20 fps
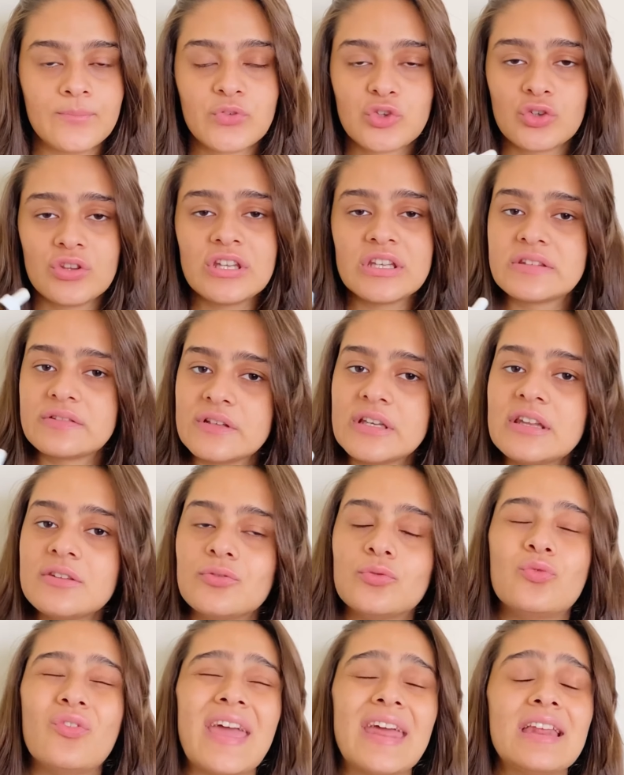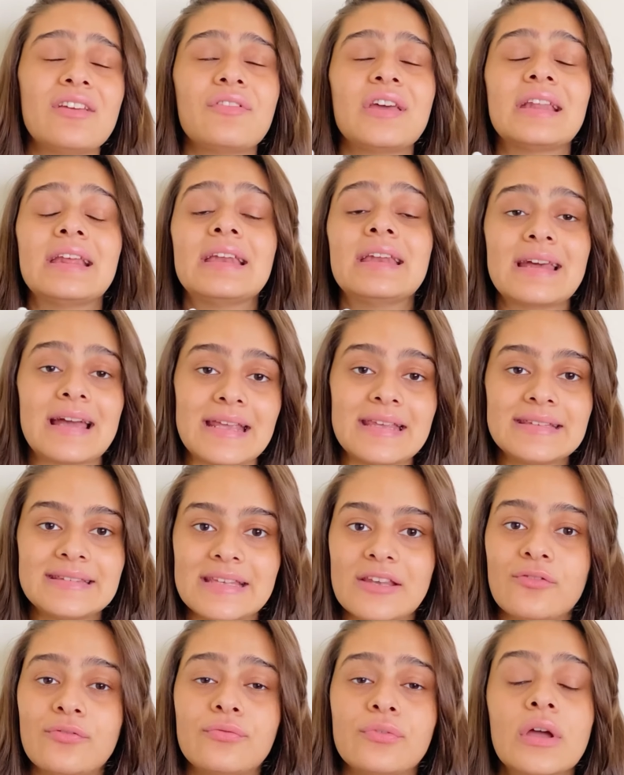So this one is very nice
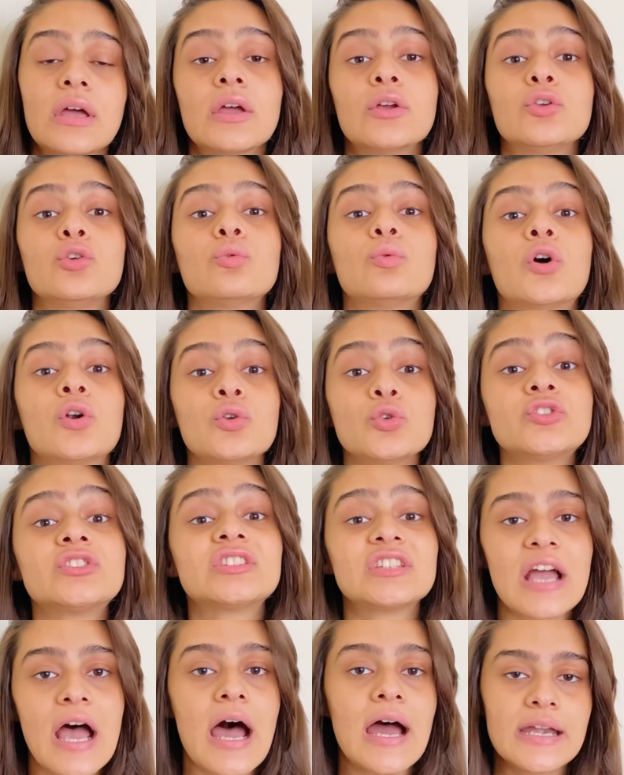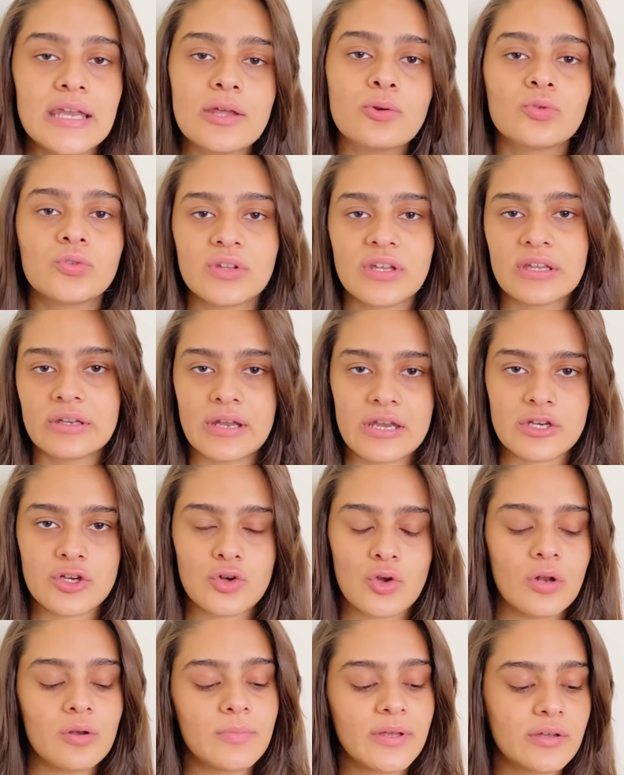if you want to start using
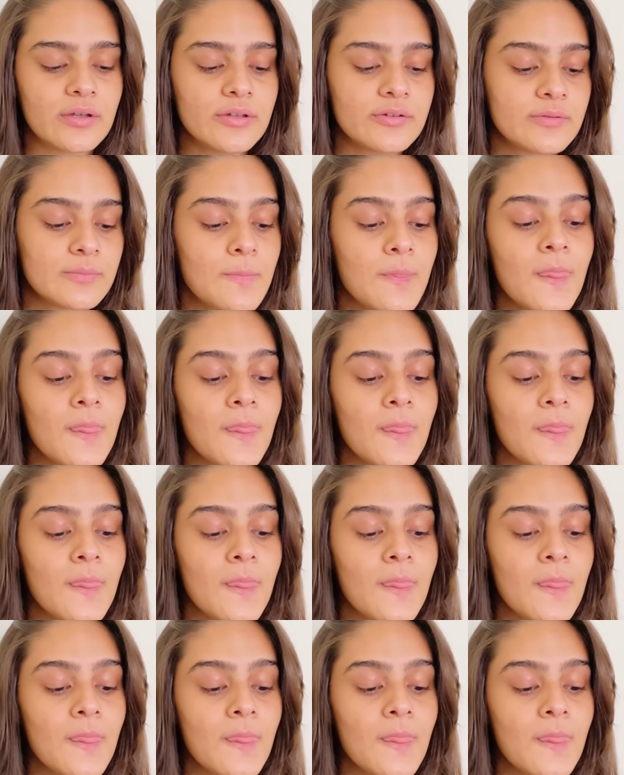retinol, because